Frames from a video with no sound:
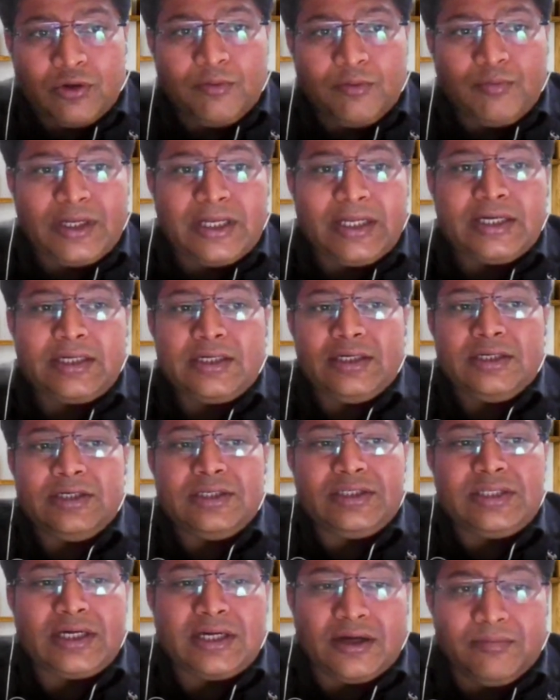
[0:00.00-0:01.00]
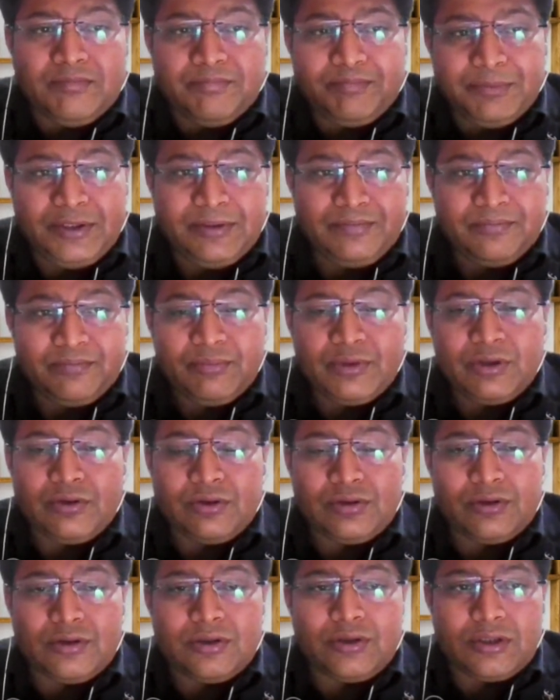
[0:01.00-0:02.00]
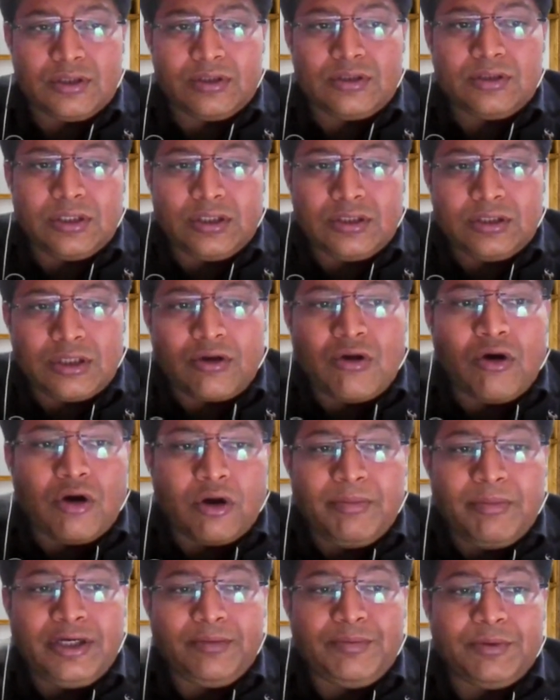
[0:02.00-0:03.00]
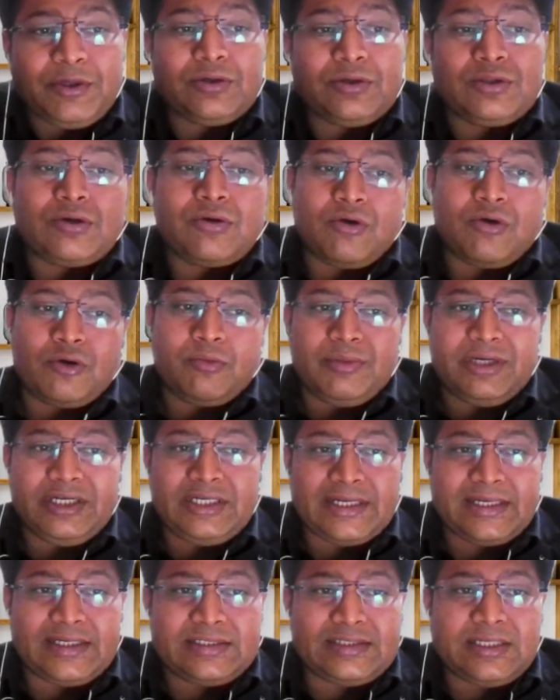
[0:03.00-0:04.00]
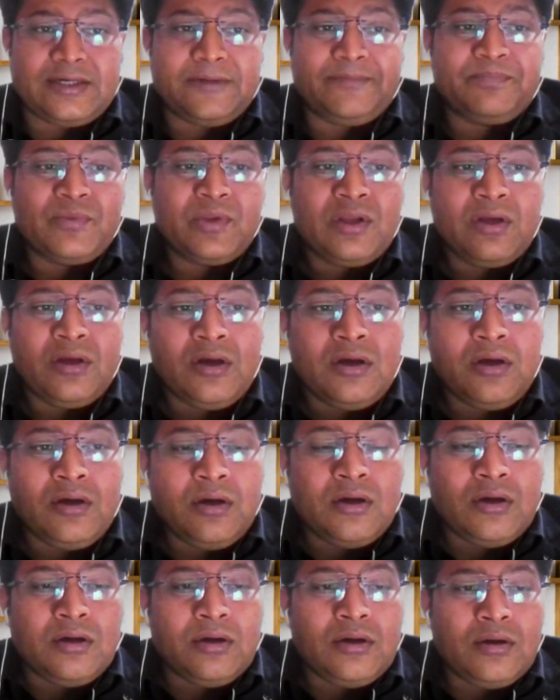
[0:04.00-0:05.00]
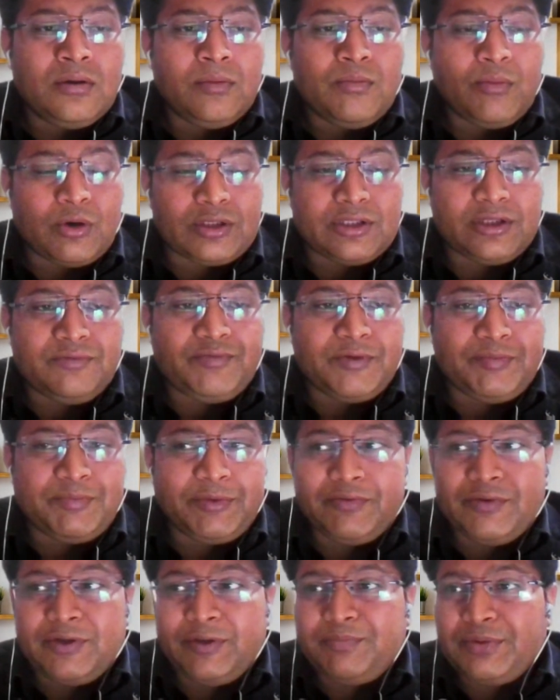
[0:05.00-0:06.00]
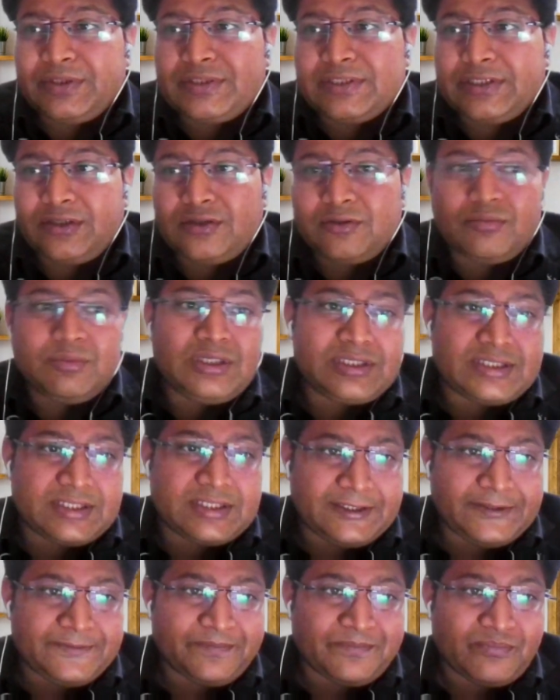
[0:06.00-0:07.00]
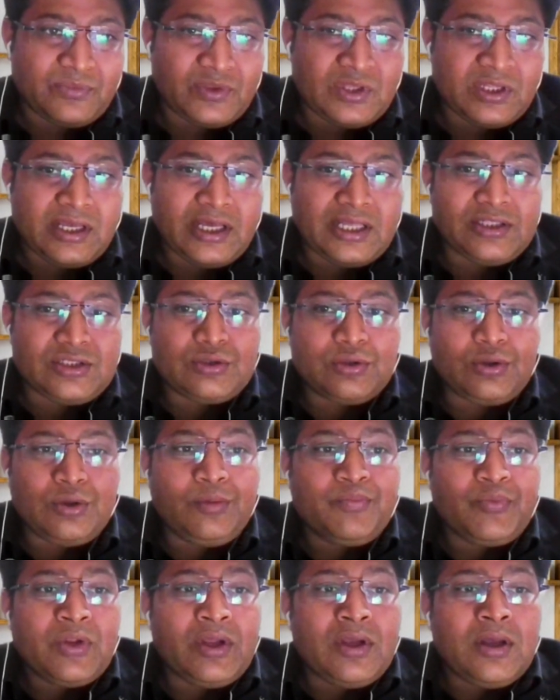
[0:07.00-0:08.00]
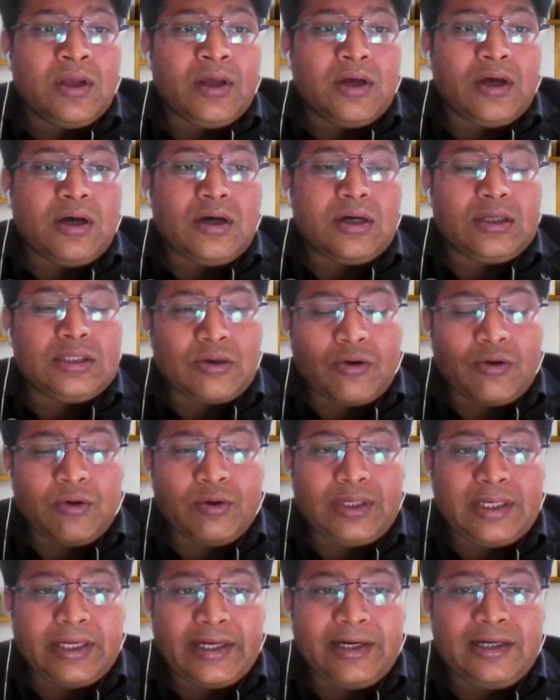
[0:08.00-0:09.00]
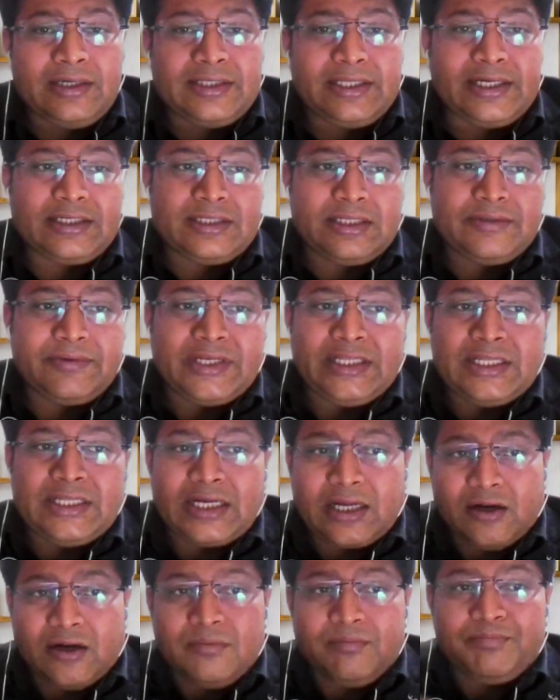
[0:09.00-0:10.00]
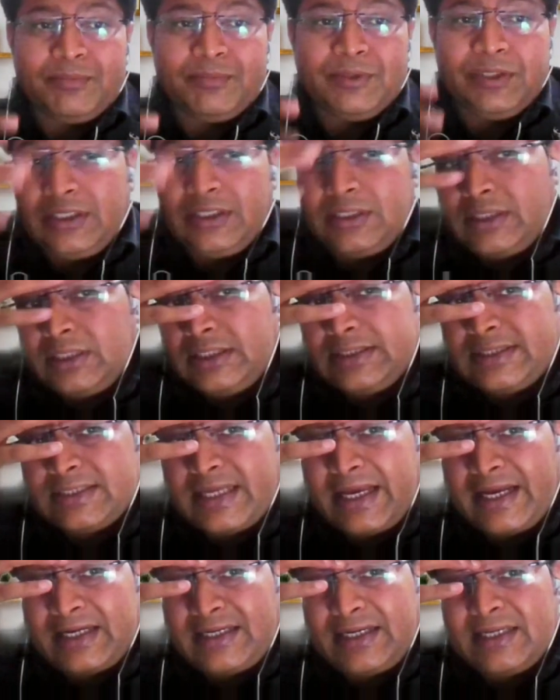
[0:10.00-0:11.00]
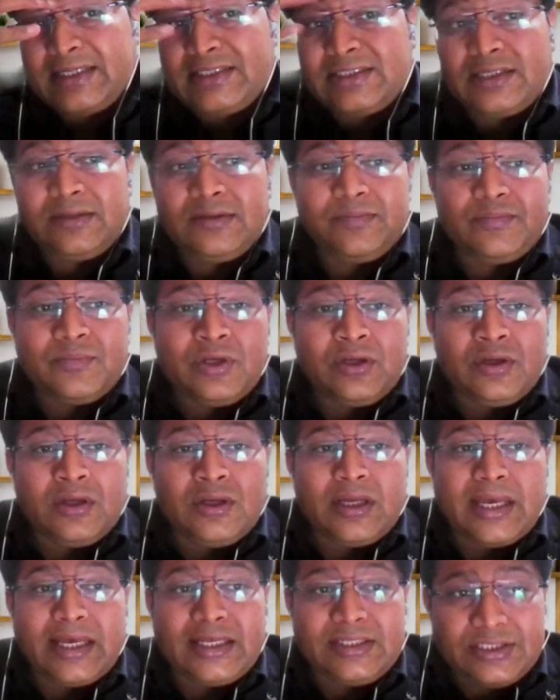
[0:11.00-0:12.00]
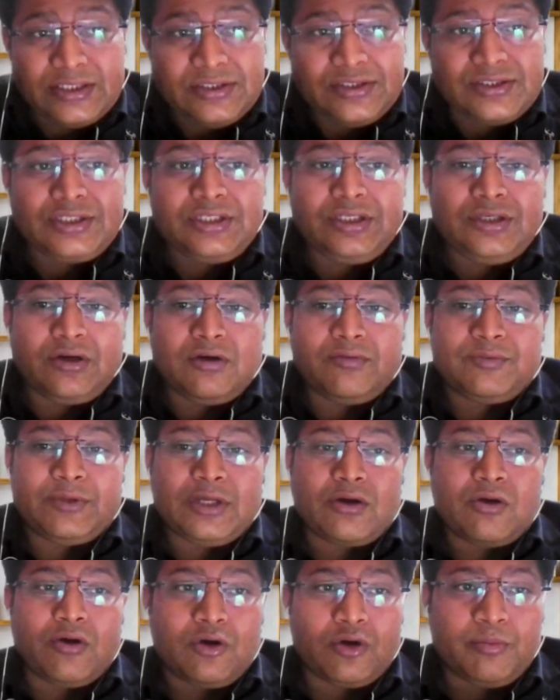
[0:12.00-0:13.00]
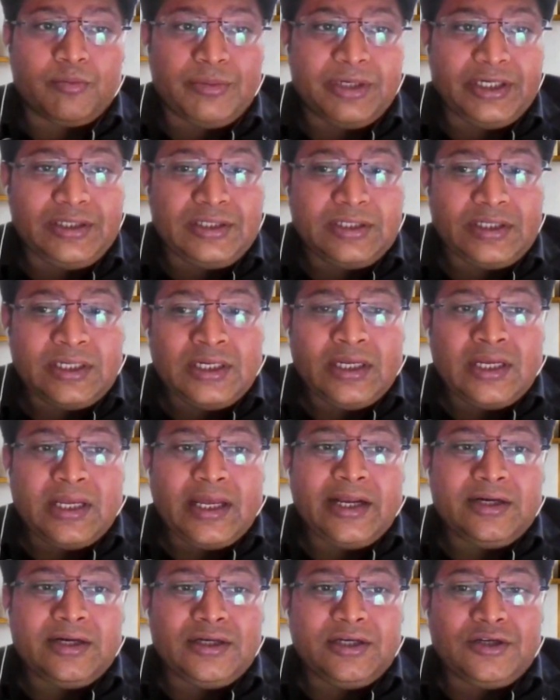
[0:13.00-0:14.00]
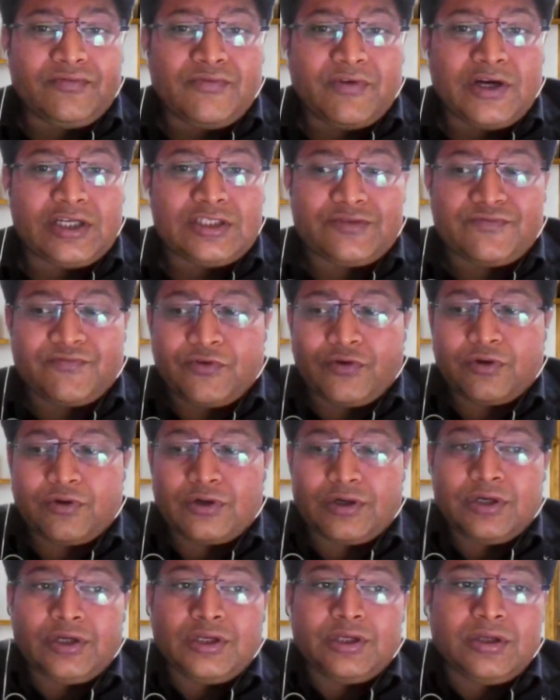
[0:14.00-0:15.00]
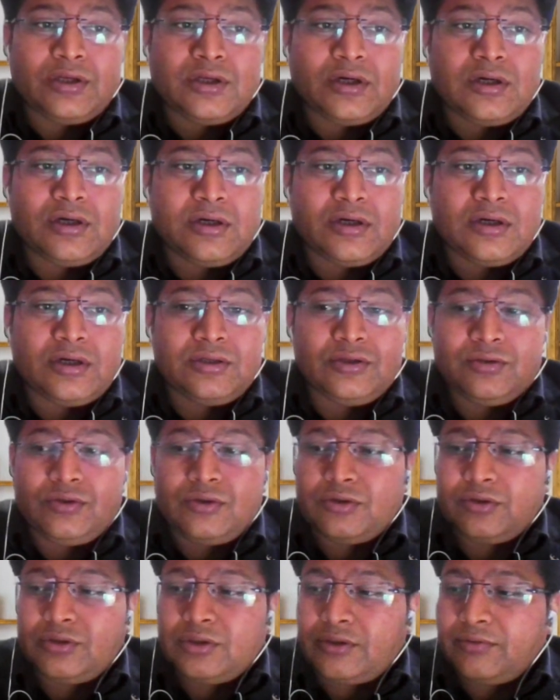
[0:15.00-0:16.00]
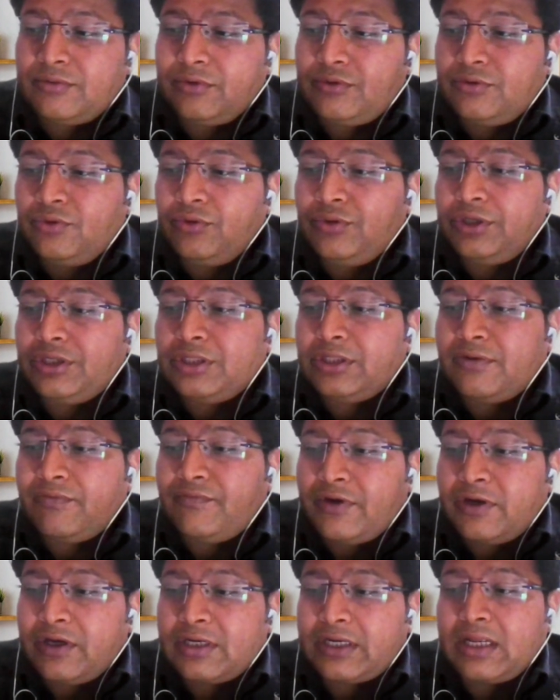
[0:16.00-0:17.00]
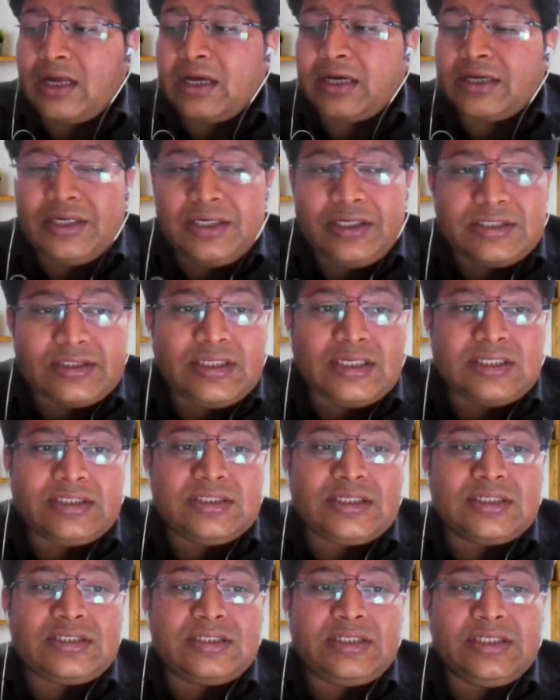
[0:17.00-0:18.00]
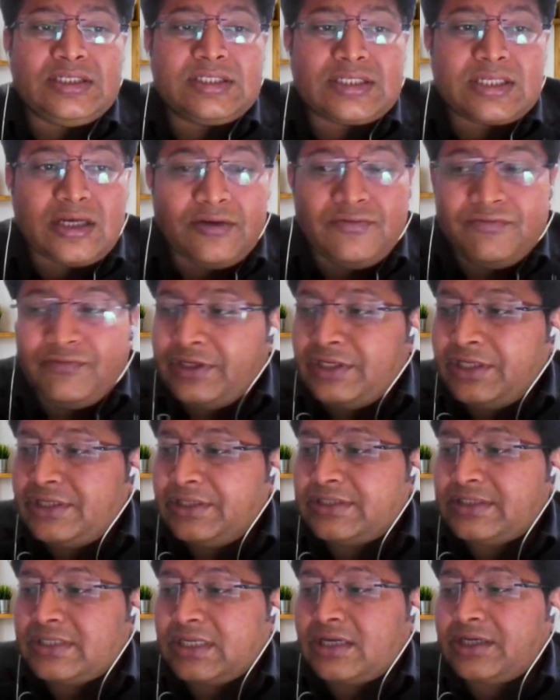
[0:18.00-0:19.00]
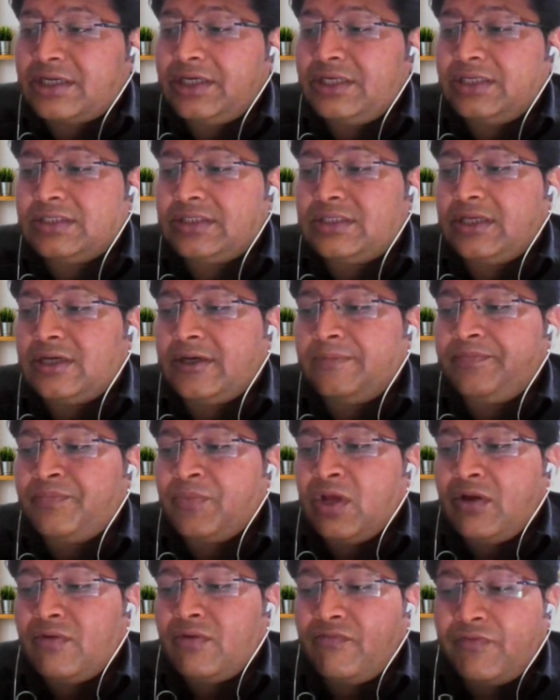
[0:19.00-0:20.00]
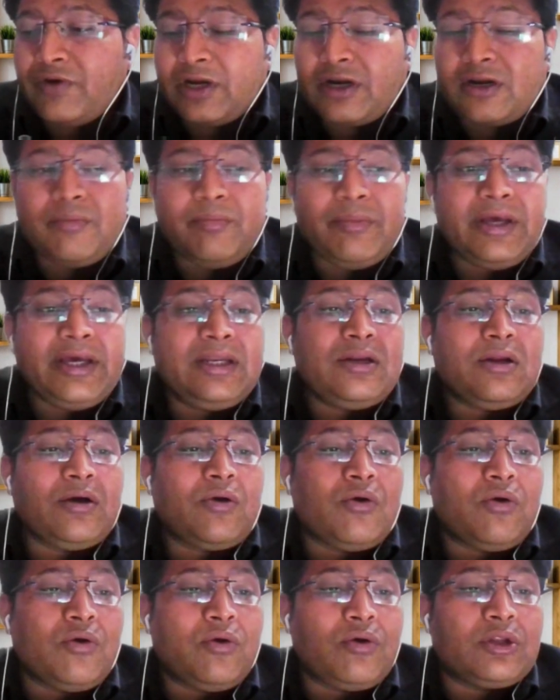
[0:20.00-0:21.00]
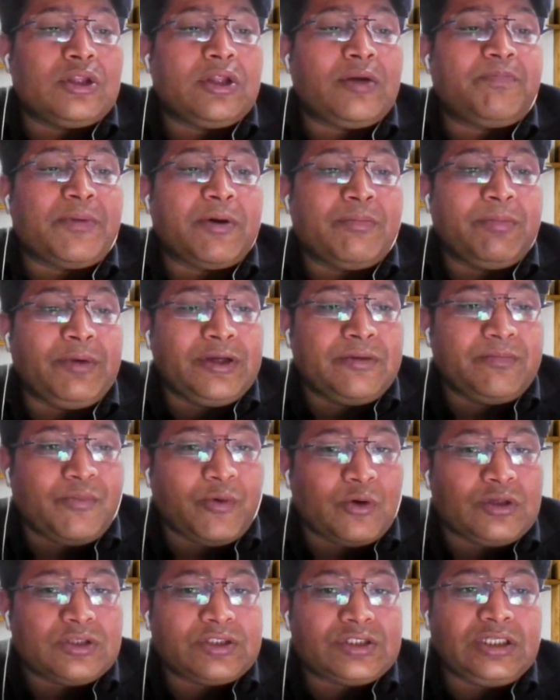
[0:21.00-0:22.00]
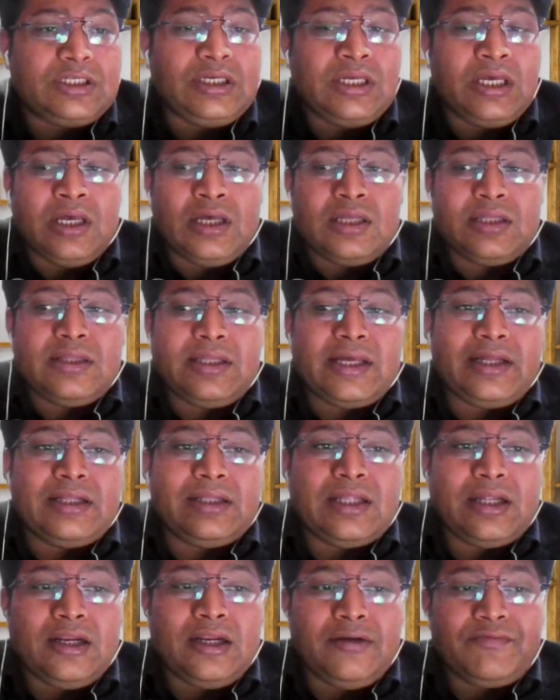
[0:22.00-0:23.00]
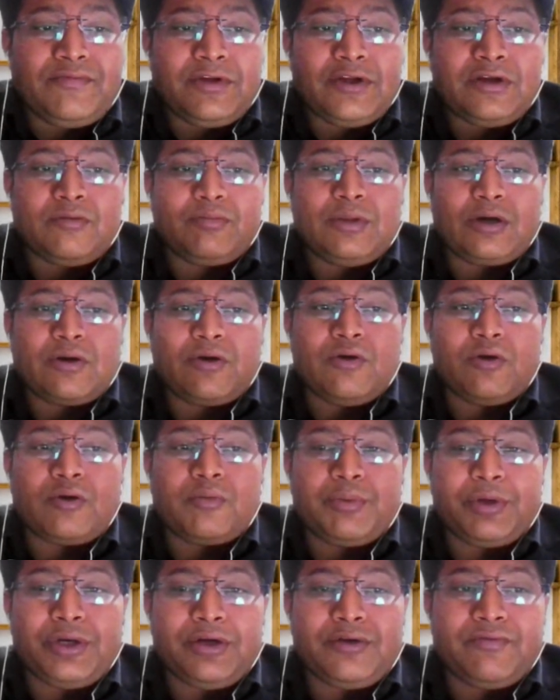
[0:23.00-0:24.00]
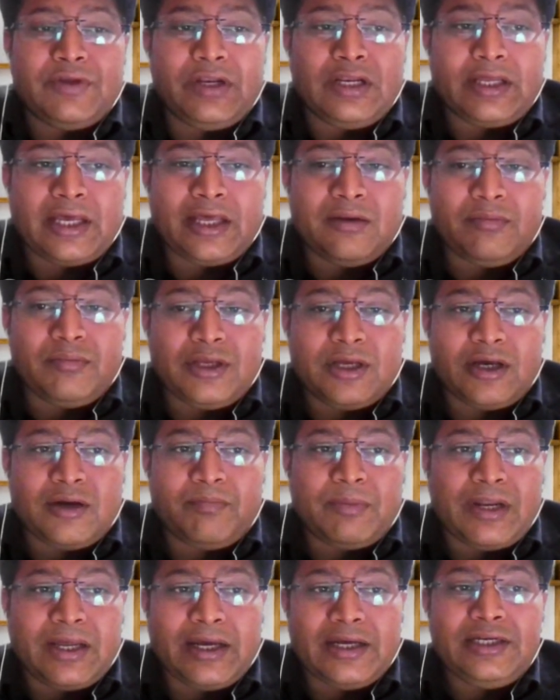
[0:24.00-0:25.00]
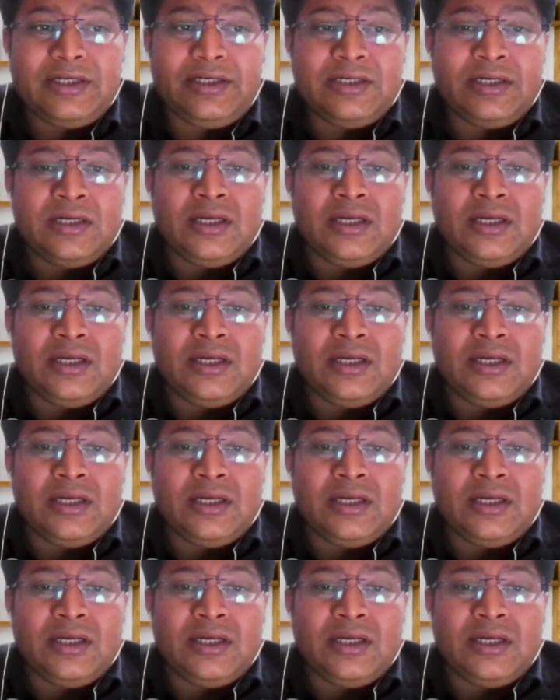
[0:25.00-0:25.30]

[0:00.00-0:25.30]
of director it is the company because uh, the, the government because the government has the more than 51% of the sale and so uh, the court held that the, when the company is act as an agency of the government and it was for uh, you know the doing the work against the justice convenience against the workmen or the public policy then the lifting of the corporate veil can be applied